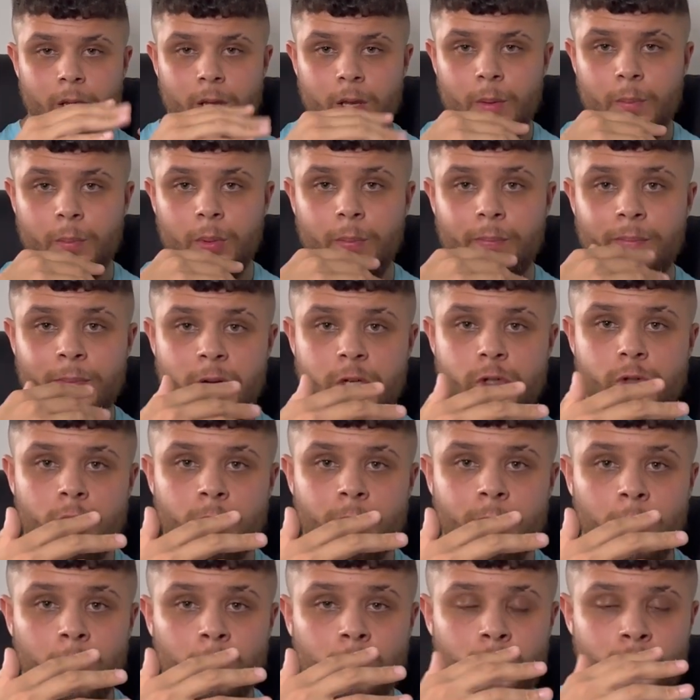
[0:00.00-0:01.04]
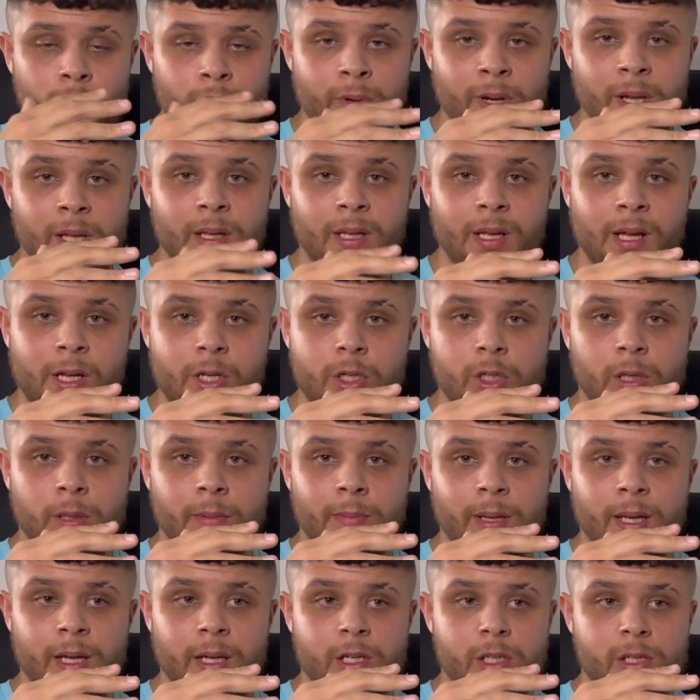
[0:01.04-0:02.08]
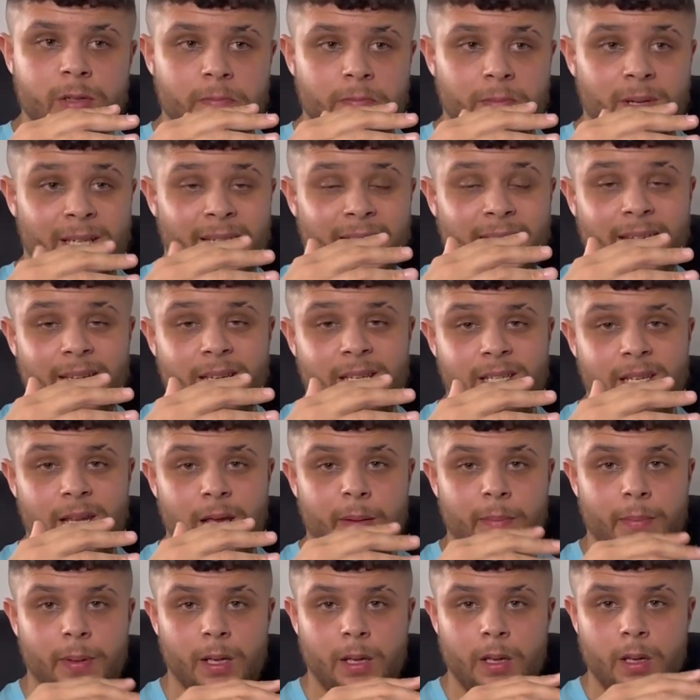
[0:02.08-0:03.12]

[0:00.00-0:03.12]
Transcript: But measurable really actually makes a key step,